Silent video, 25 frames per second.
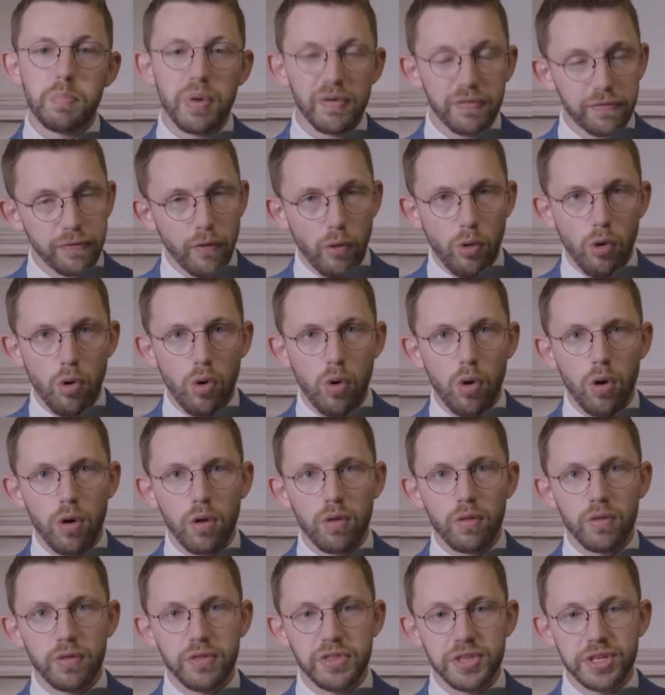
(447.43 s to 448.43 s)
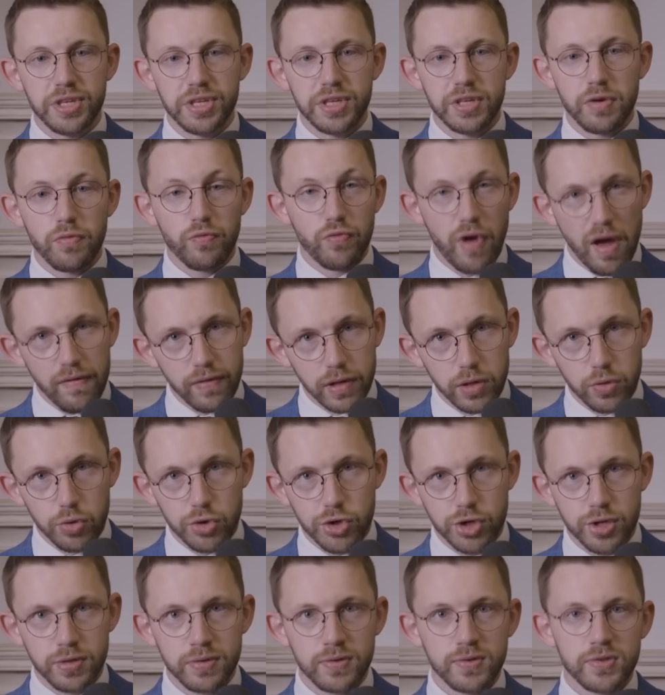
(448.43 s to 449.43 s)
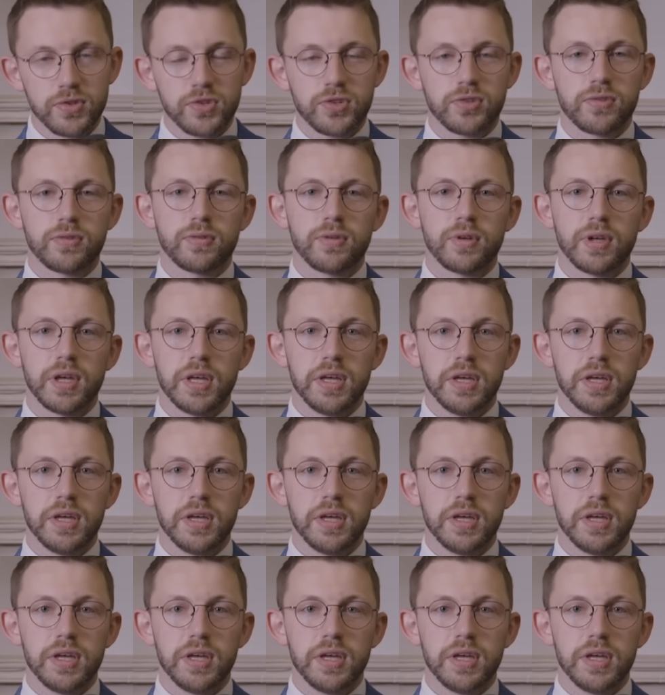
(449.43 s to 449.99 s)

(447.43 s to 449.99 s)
before the revolutions